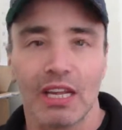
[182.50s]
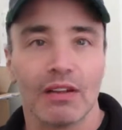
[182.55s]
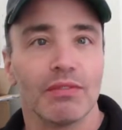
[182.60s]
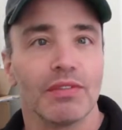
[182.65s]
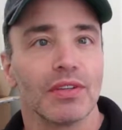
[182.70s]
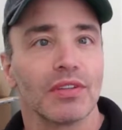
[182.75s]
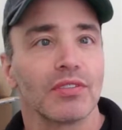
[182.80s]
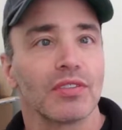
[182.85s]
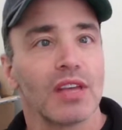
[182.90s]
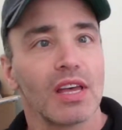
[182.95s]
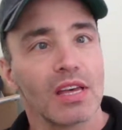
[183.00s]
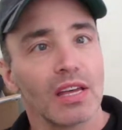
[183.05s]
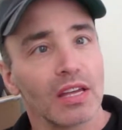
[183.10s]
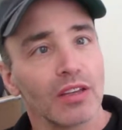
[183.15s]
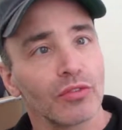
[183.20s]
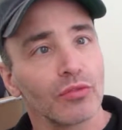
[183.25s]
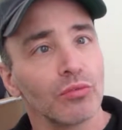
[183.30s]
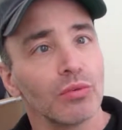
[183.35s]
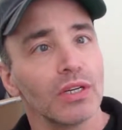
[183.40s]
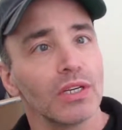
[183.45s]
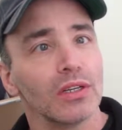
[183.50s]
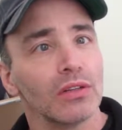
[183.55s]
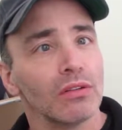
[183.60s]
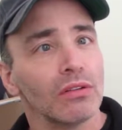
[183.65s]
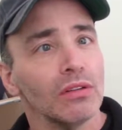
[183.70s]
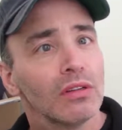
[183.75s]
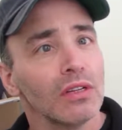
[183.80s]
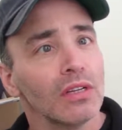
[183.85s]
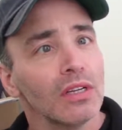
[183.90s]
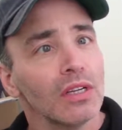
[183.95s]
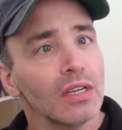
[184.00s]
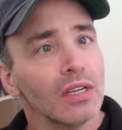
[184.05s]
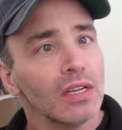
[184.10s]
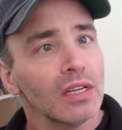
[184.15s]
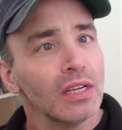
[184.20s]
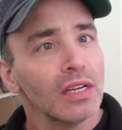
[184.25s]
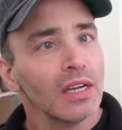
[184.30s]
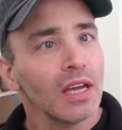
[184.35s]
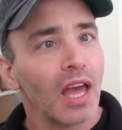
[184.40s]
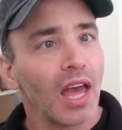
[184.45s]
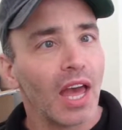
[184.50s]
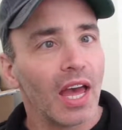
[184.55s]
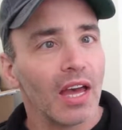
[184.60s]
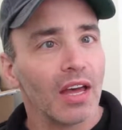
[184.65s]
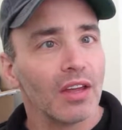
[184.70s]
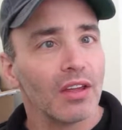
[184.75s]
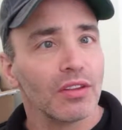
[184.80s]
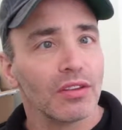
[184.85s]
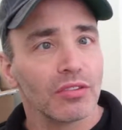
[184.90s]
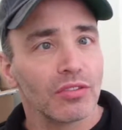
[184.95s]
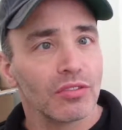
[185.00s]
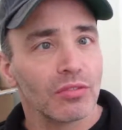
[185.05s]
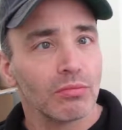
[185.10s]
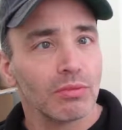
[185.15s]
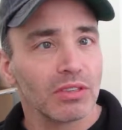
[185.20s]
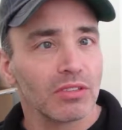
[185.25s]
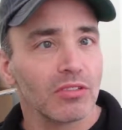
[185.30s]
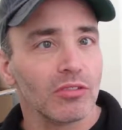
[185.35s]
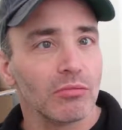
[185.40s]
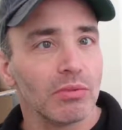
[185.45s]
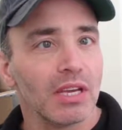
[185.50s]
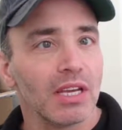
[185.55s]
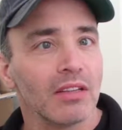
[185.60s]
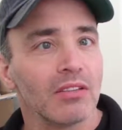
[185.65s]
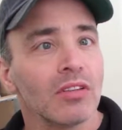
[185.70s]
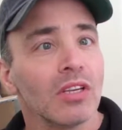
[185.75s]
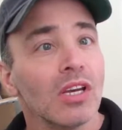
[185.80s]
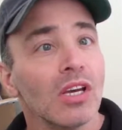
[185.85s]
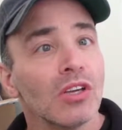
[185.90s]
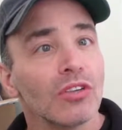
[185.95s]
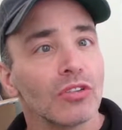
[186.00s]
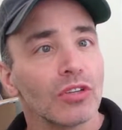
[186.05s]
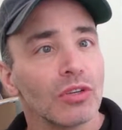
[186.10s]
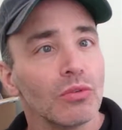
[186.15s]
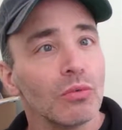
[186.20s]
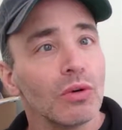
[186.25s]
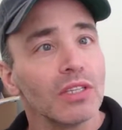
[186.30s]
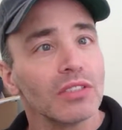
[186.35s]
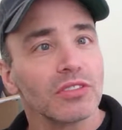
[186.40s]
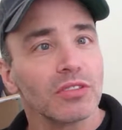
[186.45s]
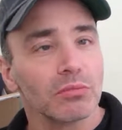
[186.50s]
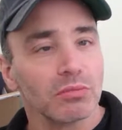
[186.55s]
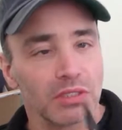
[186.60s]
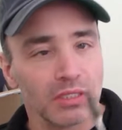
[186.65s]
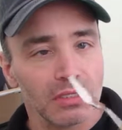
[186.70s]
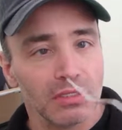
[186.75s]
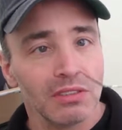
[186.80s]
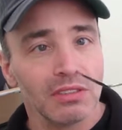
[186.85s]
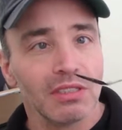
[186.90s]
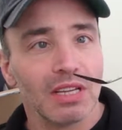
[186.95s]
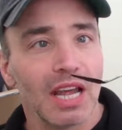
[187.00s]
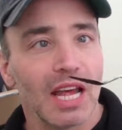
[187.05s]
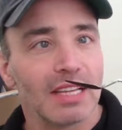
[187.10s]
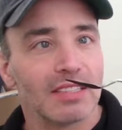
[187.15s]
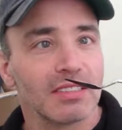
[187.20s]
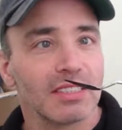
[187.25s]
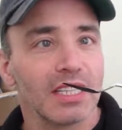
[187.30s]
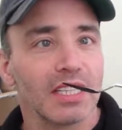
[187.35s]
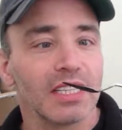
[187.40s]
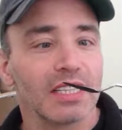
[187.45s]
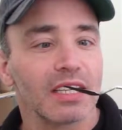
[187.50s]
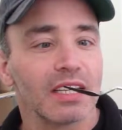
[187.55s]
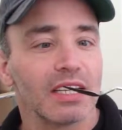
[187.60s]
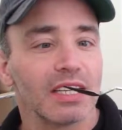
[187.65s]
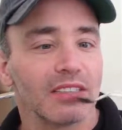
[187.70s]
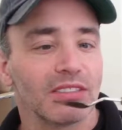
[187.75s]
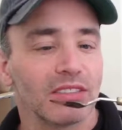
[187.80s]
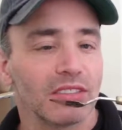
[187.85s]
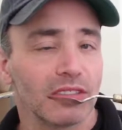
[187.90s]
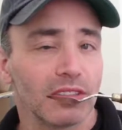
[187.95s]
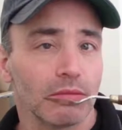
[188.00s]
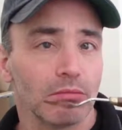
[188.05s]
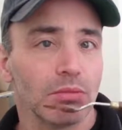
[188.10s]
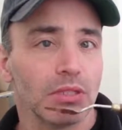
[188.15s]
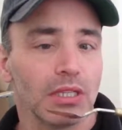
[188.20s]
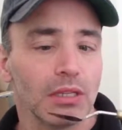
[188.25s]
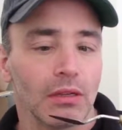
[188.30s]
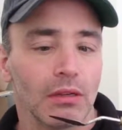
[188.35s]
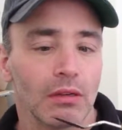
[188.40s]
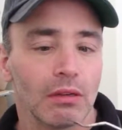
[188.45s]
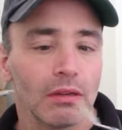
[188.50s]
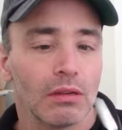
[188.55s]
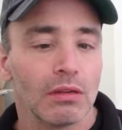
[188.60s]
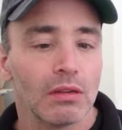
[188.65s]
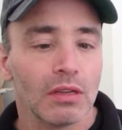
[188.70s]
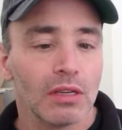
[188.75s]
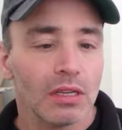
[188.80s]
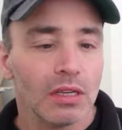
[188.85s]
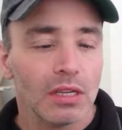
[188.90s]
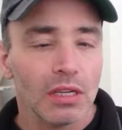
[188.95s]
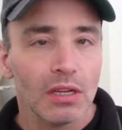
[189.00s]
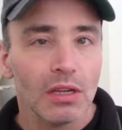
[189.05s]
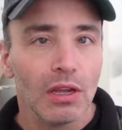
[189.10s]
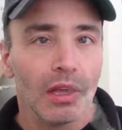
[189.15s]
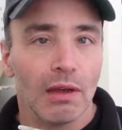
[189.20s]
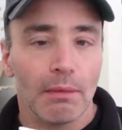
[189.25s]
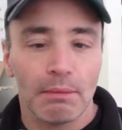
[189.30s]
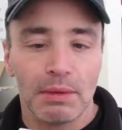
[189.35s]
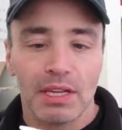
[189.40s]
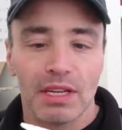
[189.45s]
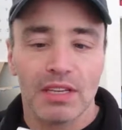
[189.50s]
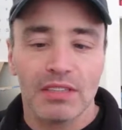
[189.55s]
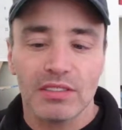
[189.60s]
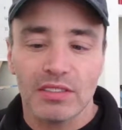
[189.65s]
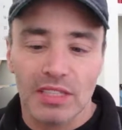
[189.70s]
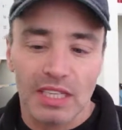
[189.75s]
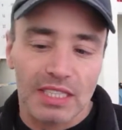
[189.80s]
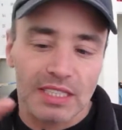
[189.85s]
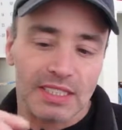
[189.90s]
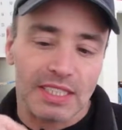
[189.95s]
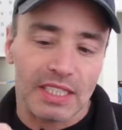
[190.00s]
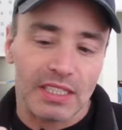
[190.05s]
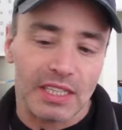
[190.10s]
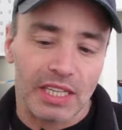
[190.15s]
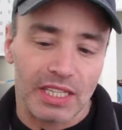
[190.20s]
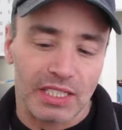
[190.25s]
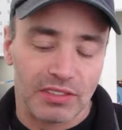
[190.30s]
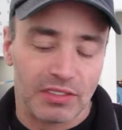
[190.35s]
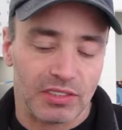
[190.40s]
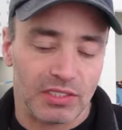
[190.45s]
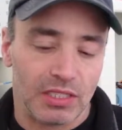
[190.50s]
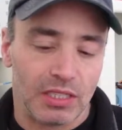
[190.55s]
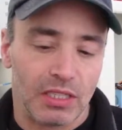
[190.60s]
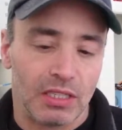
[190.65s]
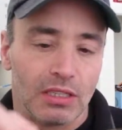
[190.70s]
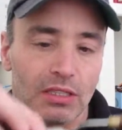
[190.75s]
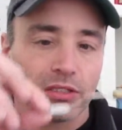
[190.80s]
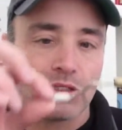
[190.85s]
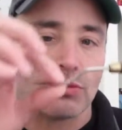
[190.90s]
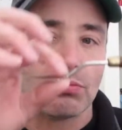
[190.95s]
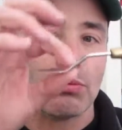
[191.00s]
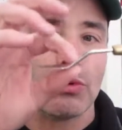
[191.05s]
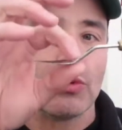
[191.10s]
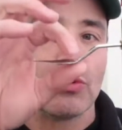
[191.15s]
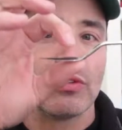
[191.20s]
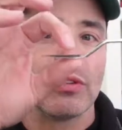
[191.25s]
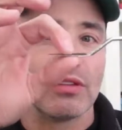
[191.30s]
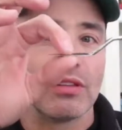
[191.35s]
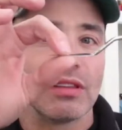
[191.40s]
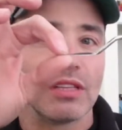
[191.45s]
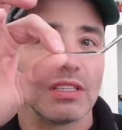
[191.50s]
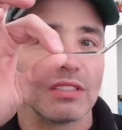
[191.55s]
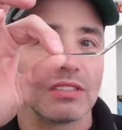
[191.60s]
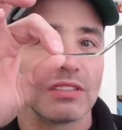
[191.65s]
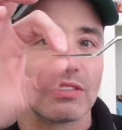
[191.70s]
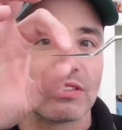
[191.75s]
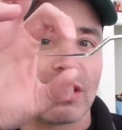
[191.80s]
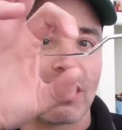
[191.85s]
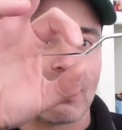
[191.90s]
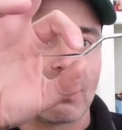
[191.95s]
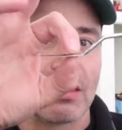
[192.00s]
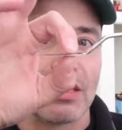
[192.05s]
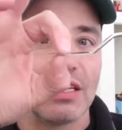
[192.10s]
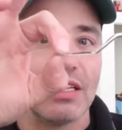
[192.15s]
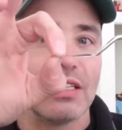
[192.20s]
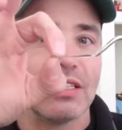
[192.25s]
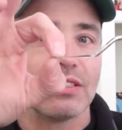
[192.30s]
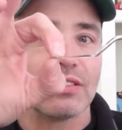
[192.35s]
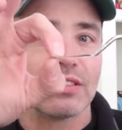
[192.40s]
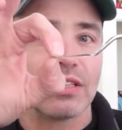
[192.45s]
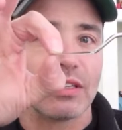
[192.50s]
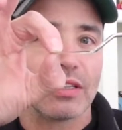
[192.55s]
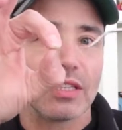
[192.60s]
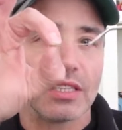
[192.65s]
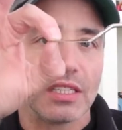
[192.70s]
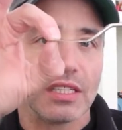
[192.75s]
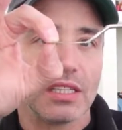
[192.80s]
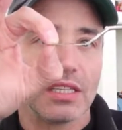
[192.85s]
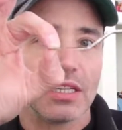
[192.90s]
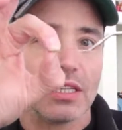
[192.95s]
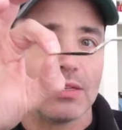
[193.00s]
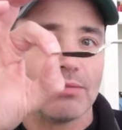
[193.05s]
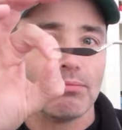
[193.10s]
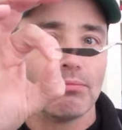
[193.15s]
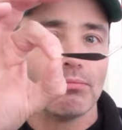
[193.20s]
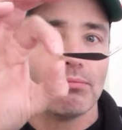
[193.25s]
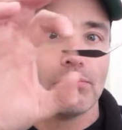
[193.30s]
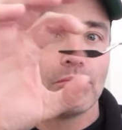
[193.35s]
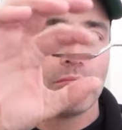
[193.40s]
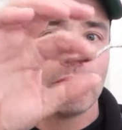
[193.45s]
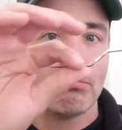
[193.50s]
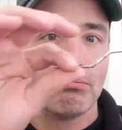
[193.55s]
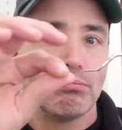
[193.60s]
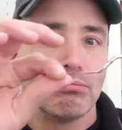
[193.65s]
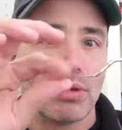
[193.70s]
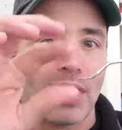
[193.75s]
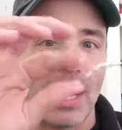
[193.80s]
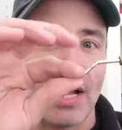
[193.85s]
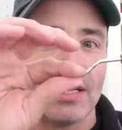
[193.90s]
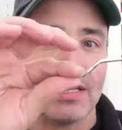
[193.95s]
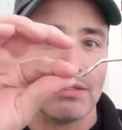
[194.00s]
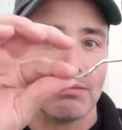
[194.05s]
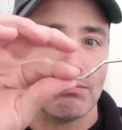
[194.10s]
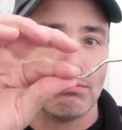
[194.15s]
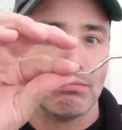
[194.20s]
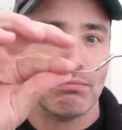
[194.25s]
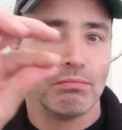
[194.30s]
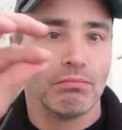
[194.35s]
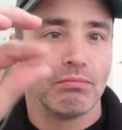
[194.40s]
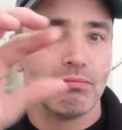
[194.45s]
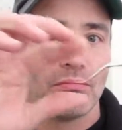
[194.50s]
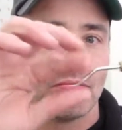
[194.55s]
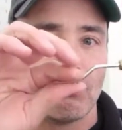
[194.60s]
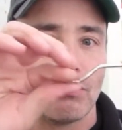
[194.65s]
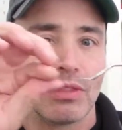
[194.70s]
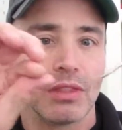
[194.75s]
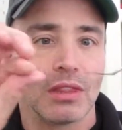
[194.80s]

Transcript: on the canvas as well as mixing paints. So you want something as delicate as this can be. And because of that delicacy, this thinness of the palette,